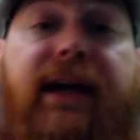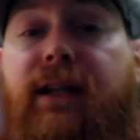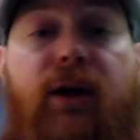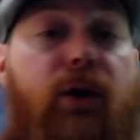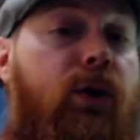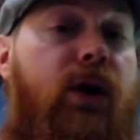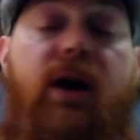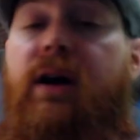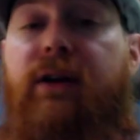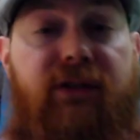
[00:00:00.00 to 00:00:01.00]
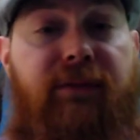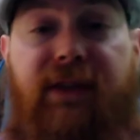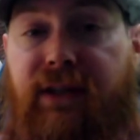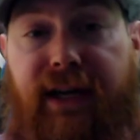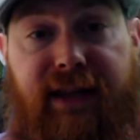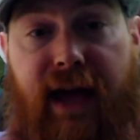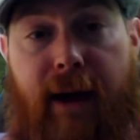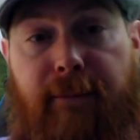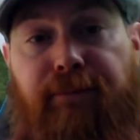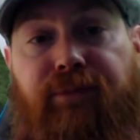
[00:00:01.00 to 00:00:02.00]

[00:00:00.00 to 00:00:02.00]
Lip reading: hello, something like that.